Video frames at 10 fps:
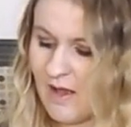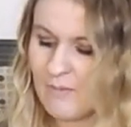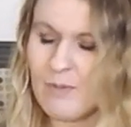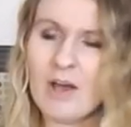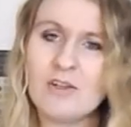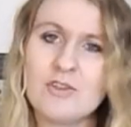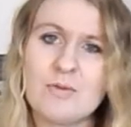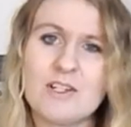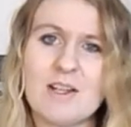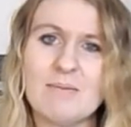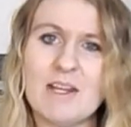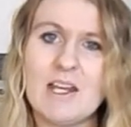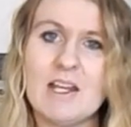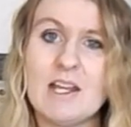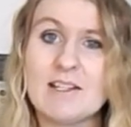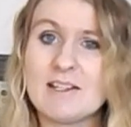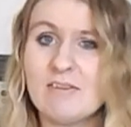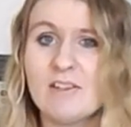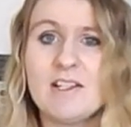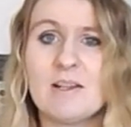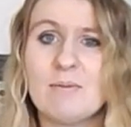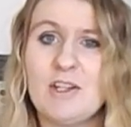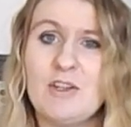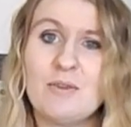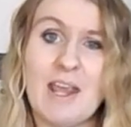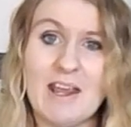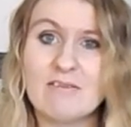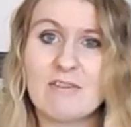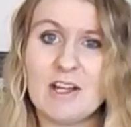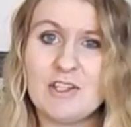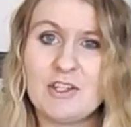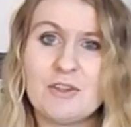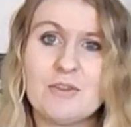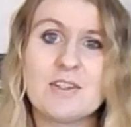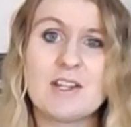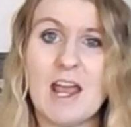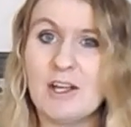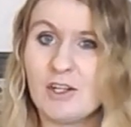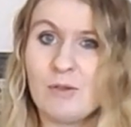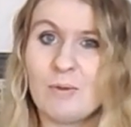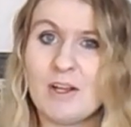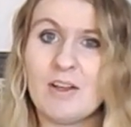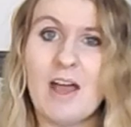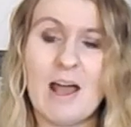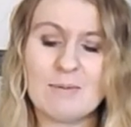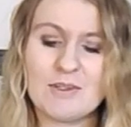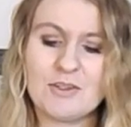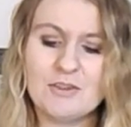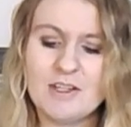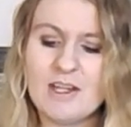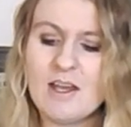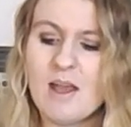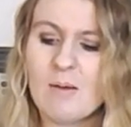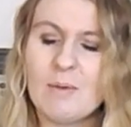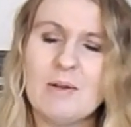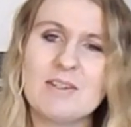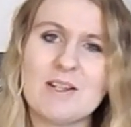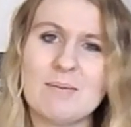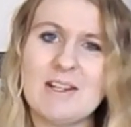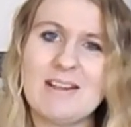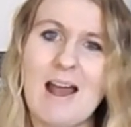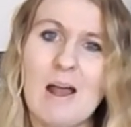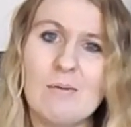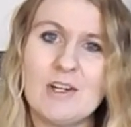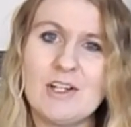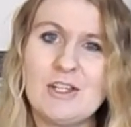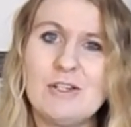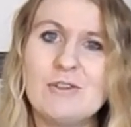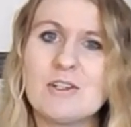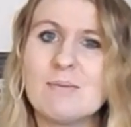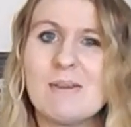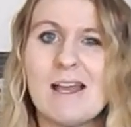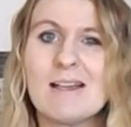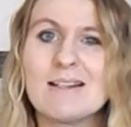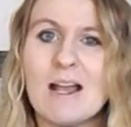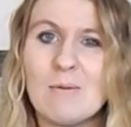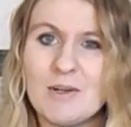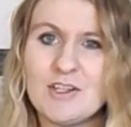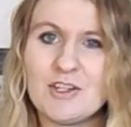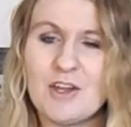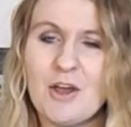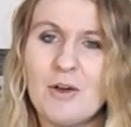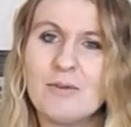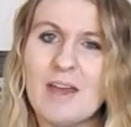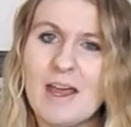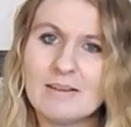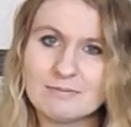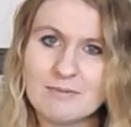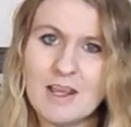Bottles were something, it's definitely something you can find used at Goodwill, absolutely, but it was something that I wanted new just because I wanted to know that